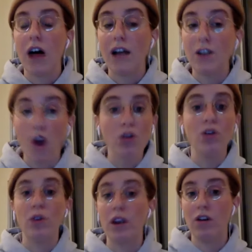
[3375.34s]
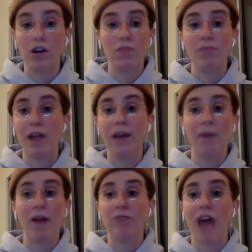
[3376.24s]
I know you're here to complain
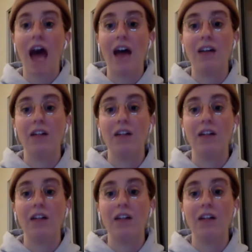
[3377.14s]
about that.